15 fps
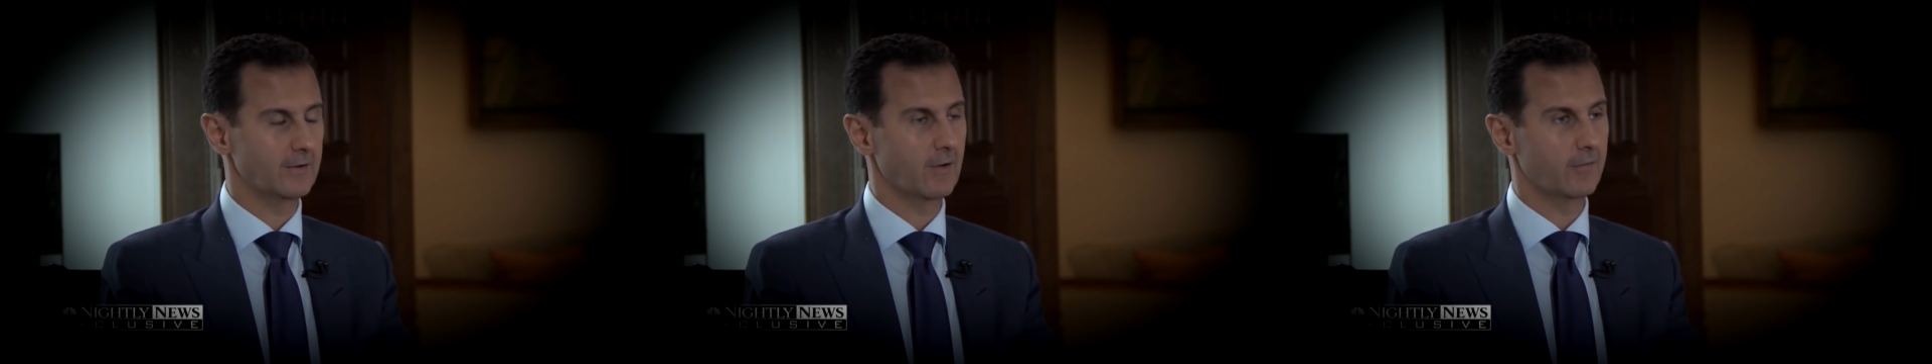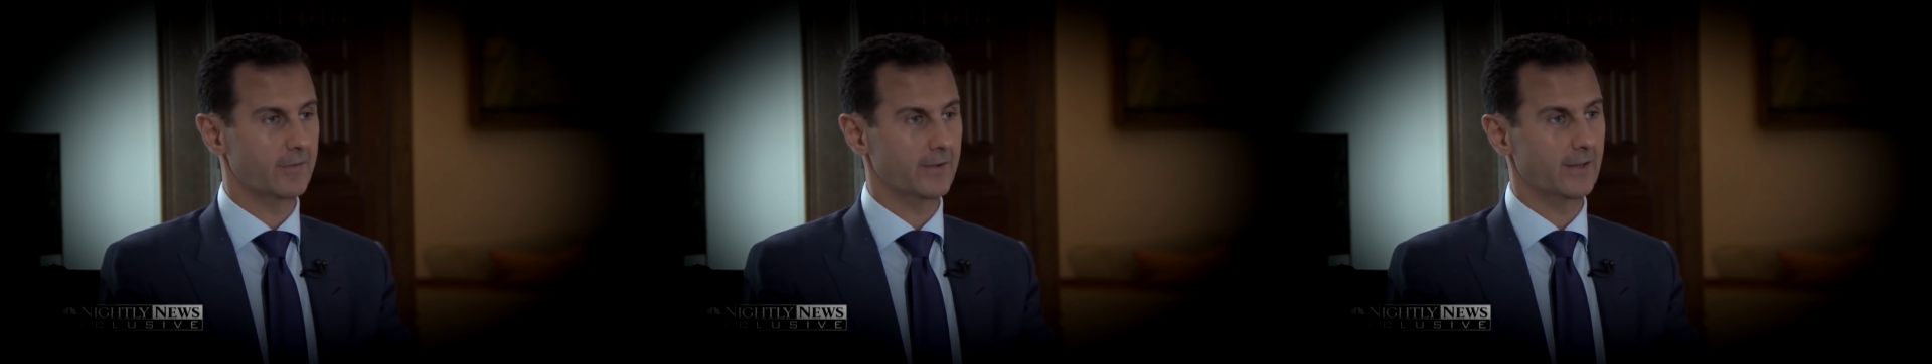
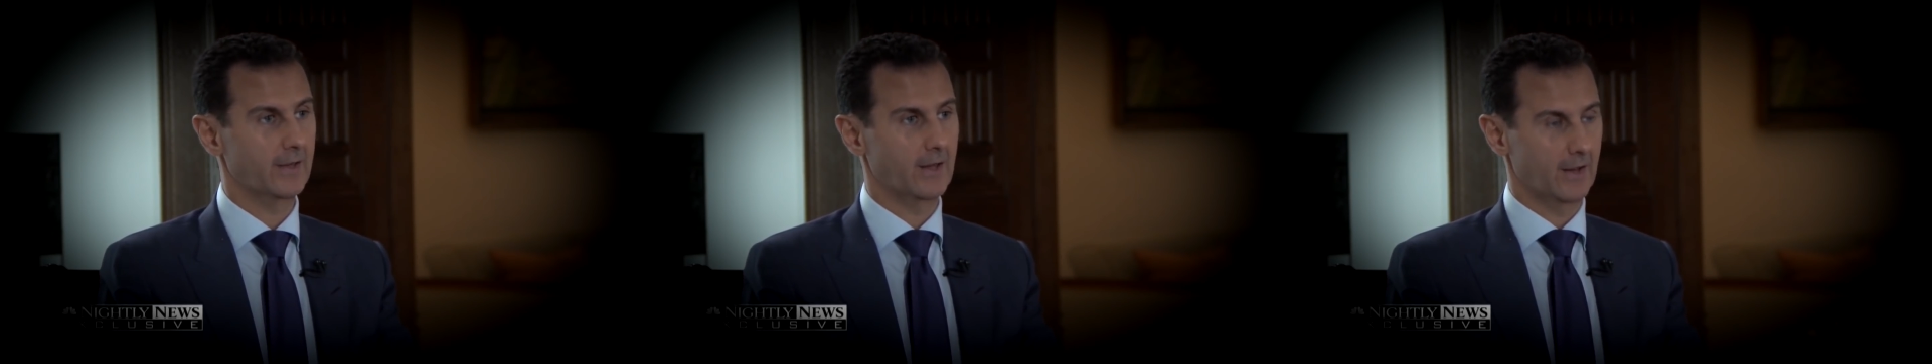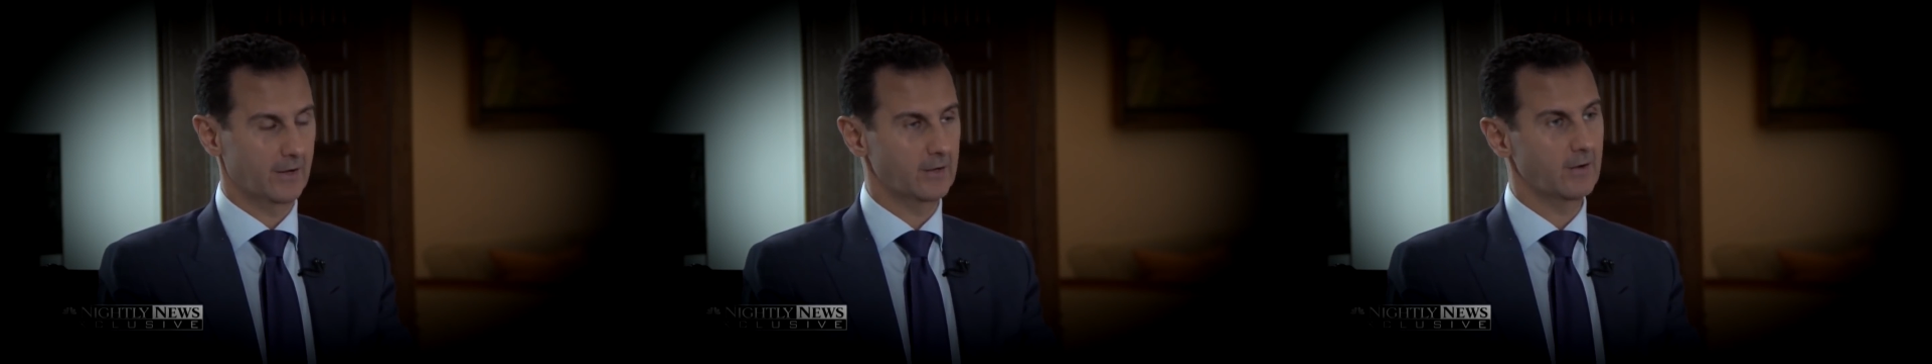
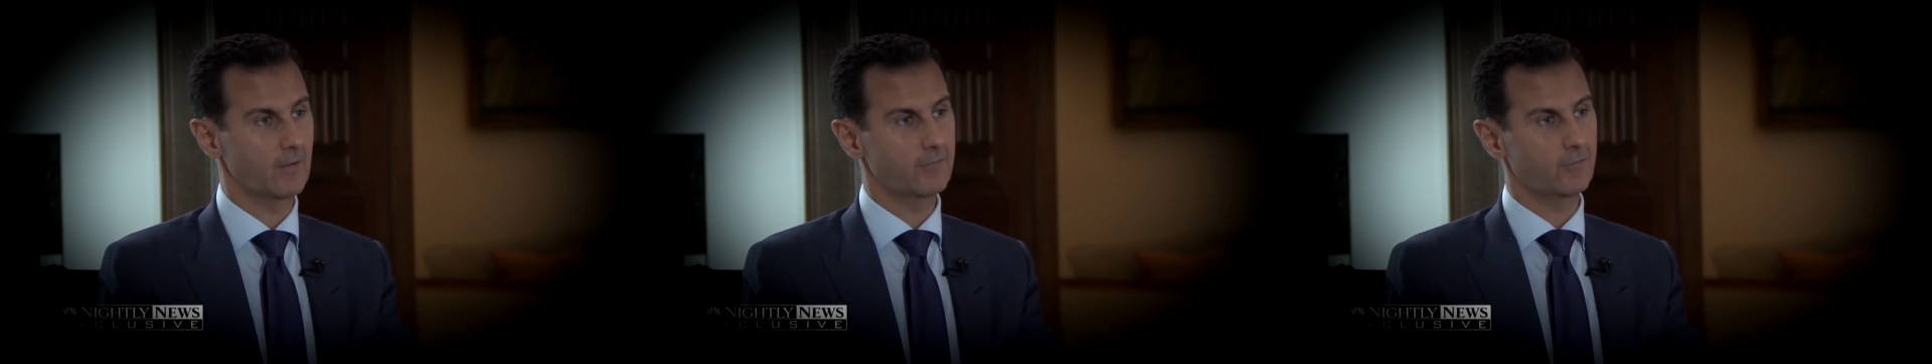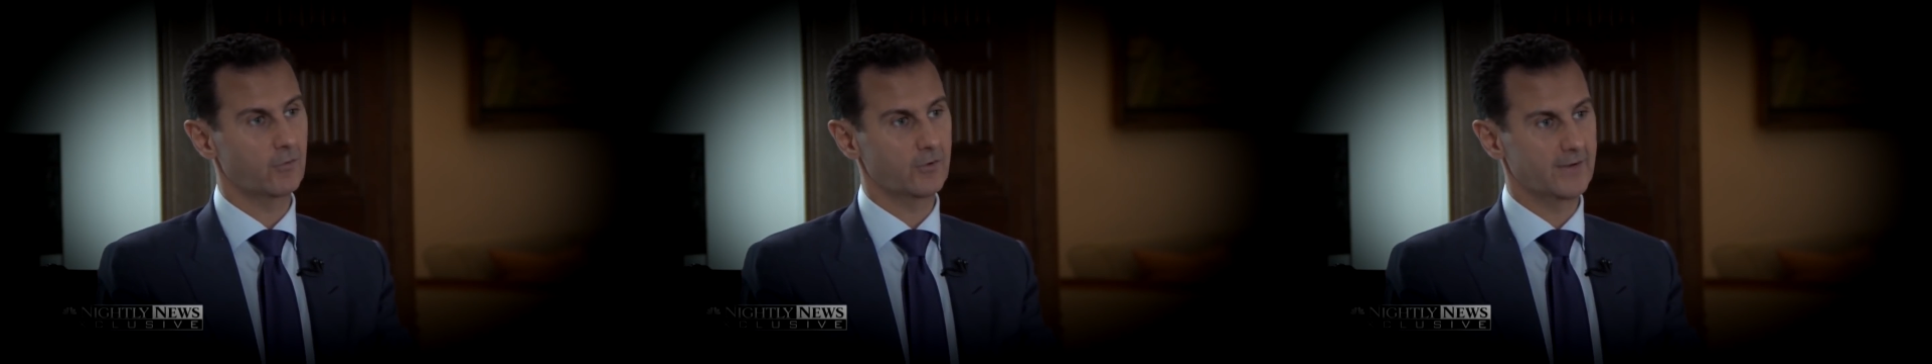
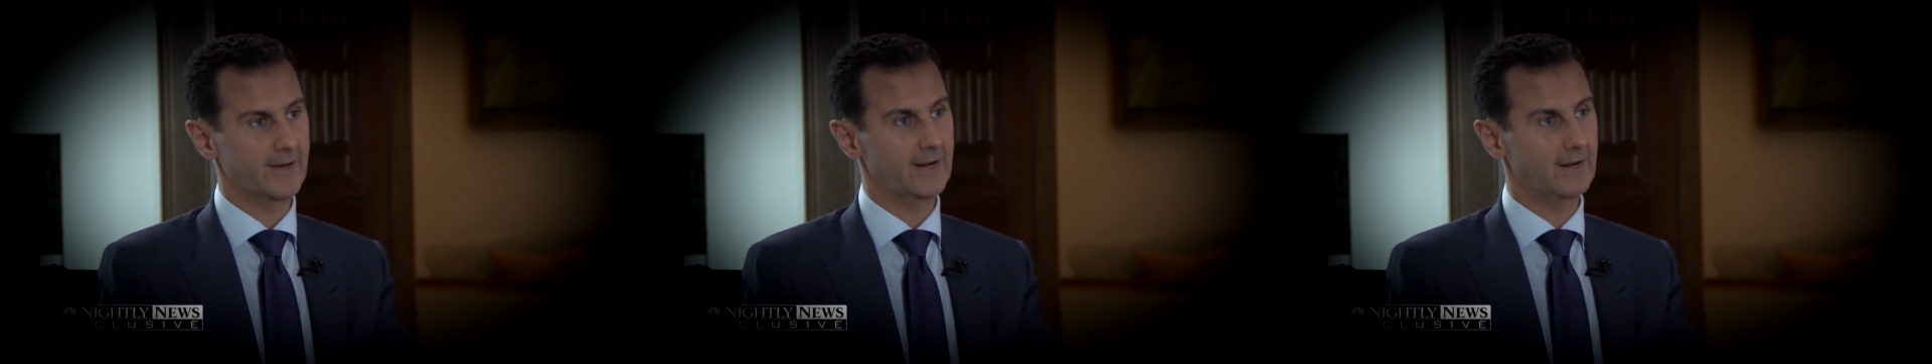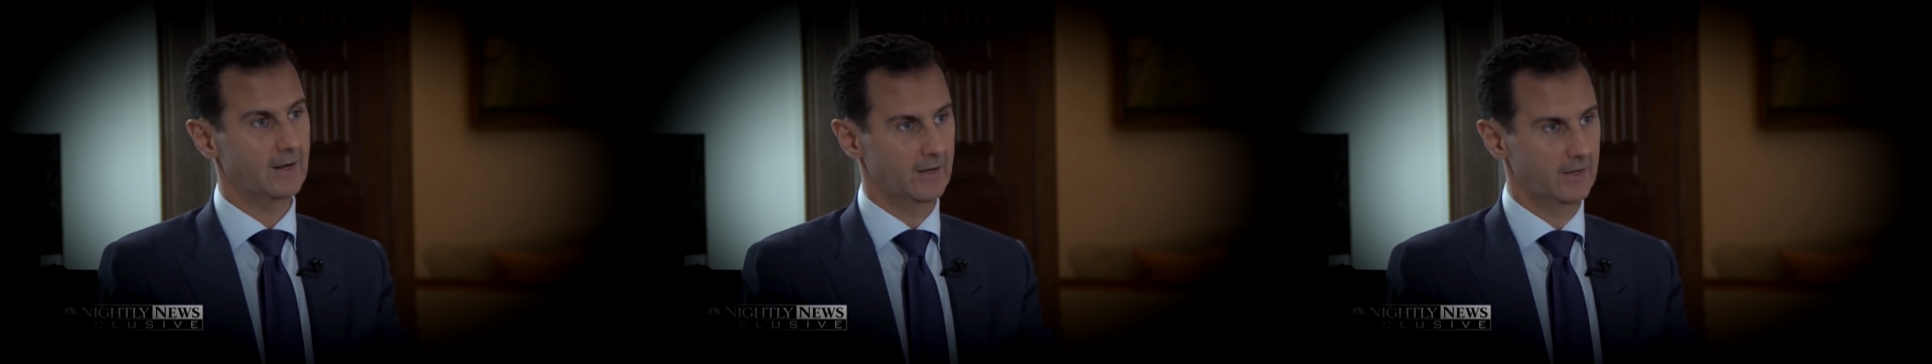cannot
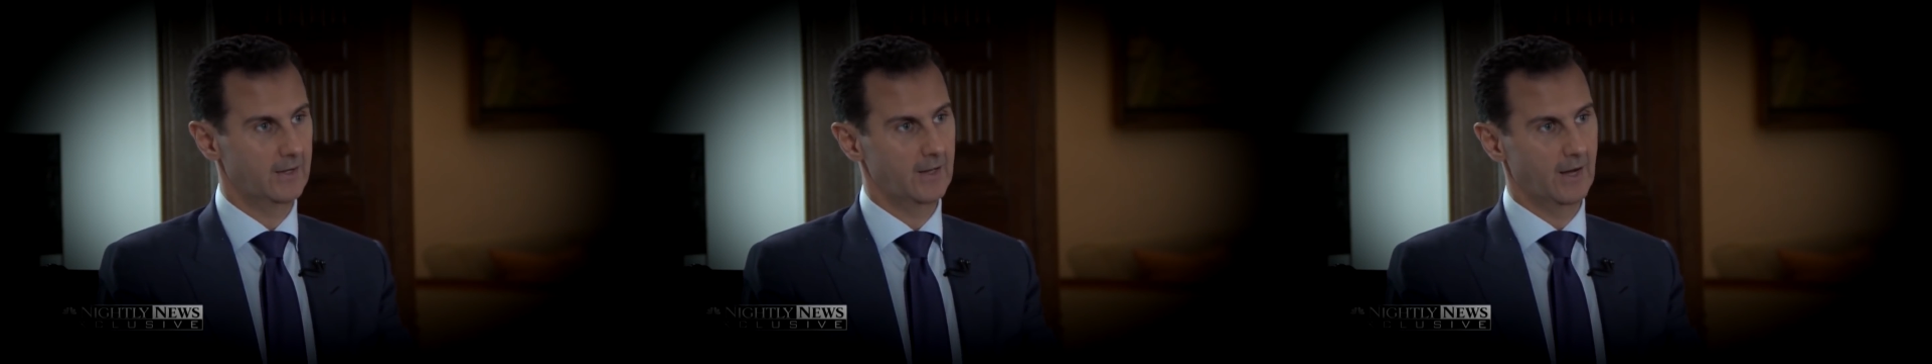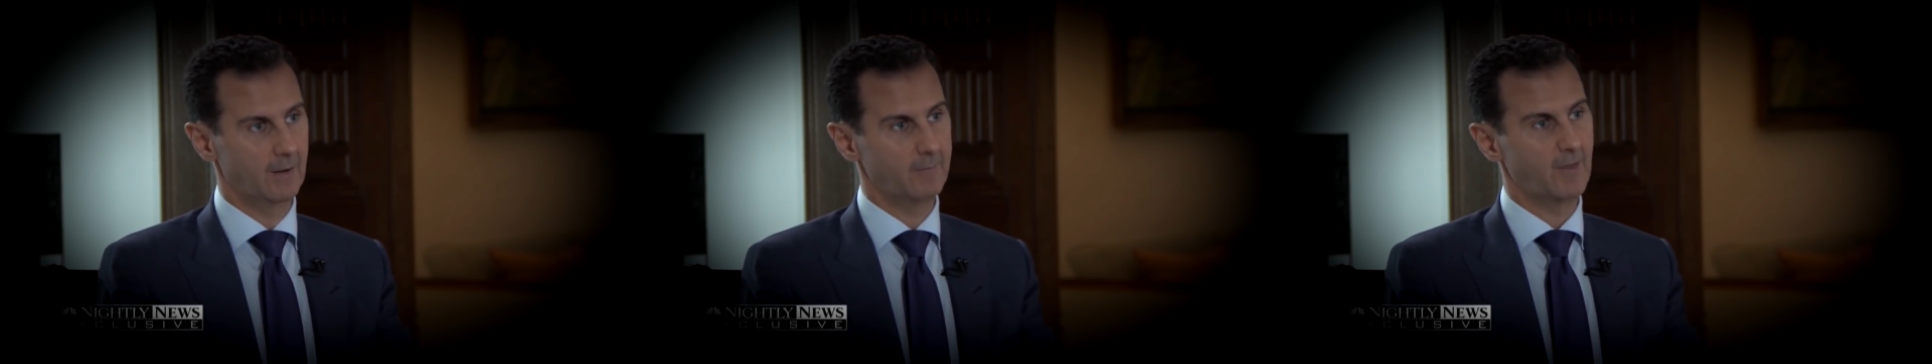foretell.
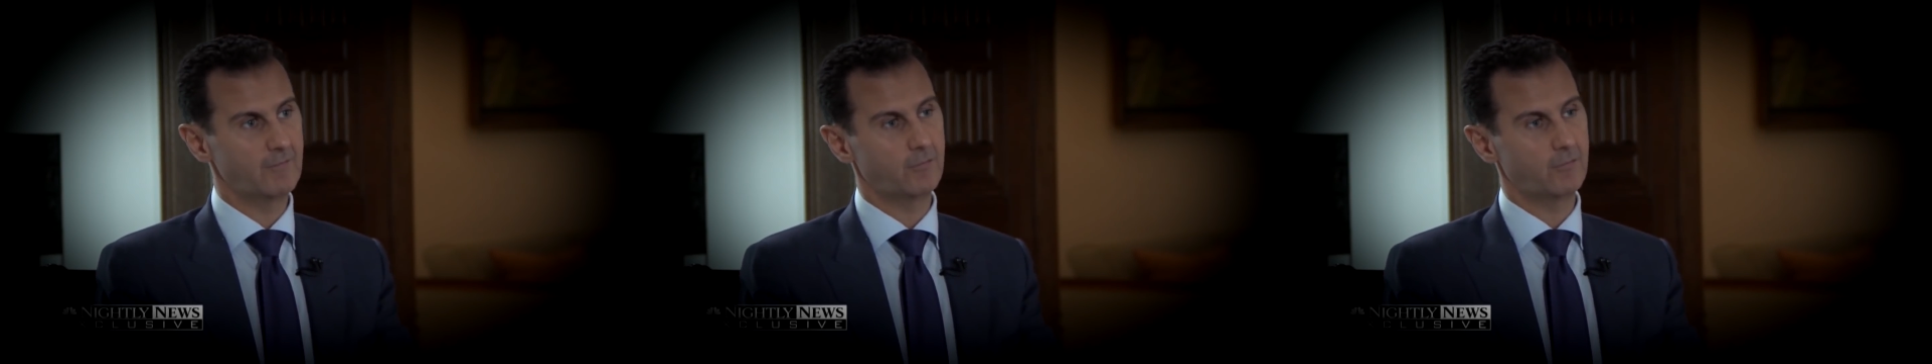I'm